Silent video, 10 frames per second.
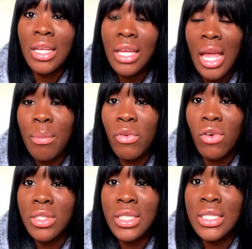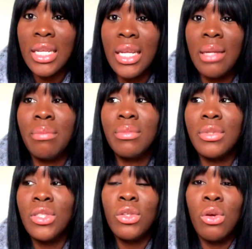came across this name.
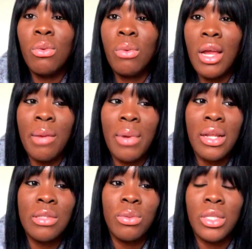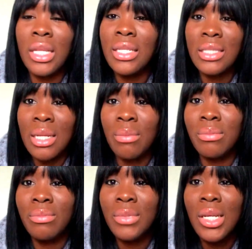Everybody else would think
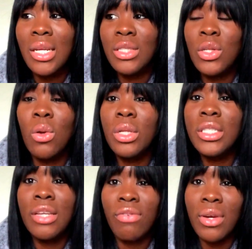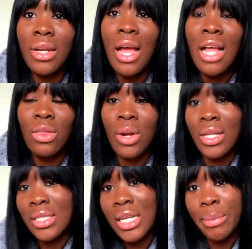something totally different. I thought
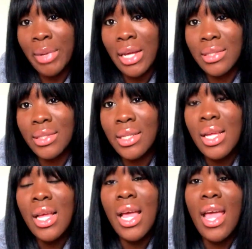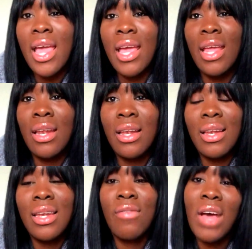outside the box. And
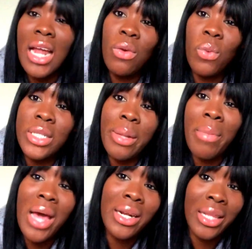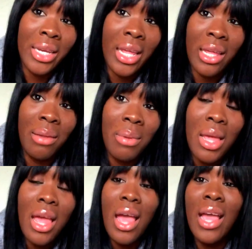Nevada was a modeling name.
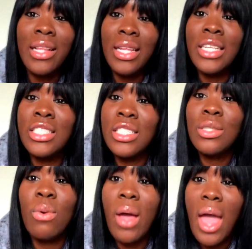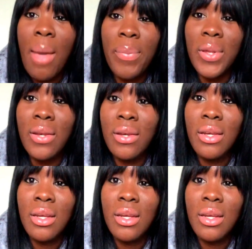And then it just so happened